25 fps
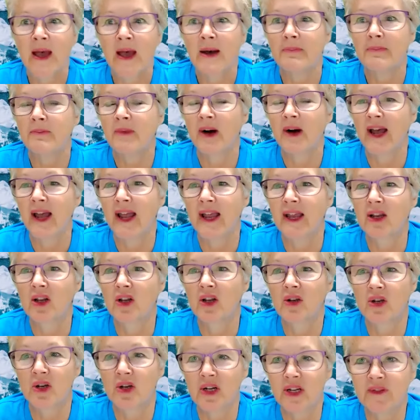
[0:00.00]
My
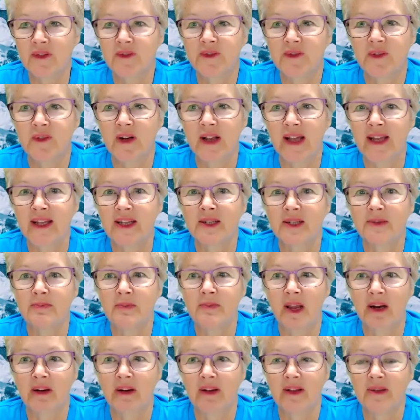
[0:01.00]
good friend
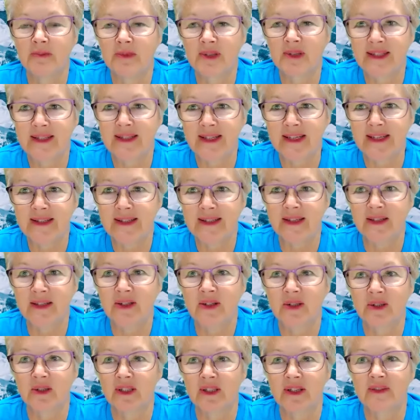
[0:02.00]
Mary Miscisin,
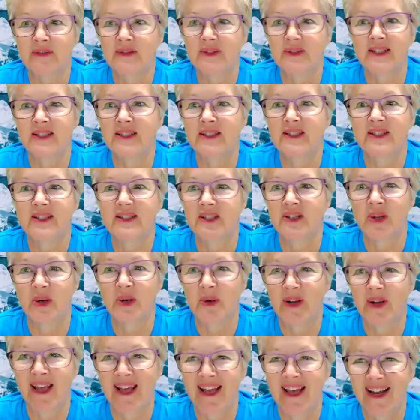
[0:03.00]
who lives in
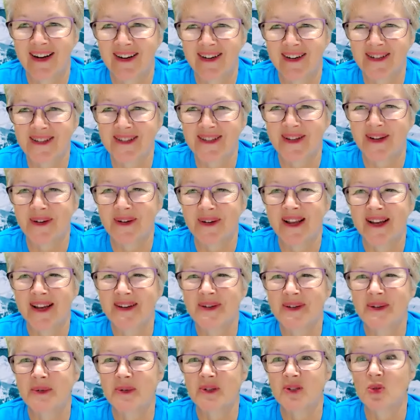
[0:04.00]
Sedona, Arizona,
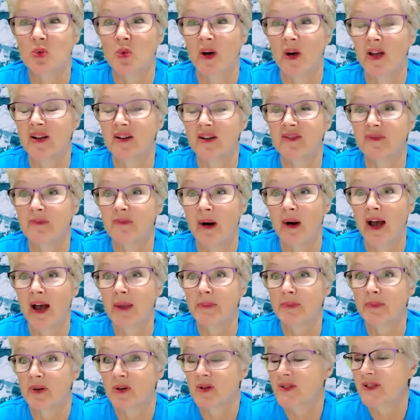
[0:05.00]
who was one of my
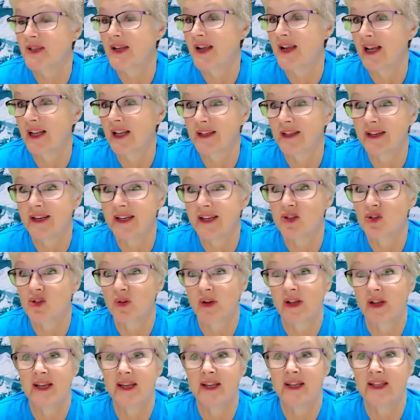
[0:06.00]
personality
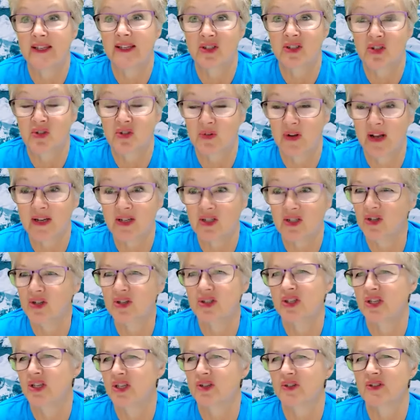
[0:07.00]
training
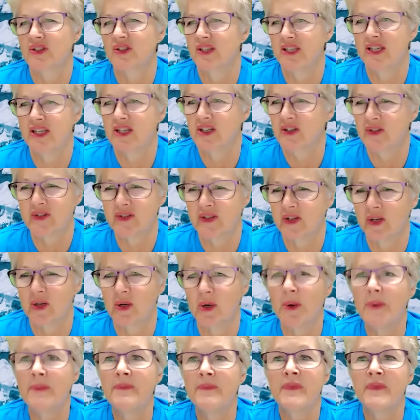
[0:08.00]
instructors years and years ago,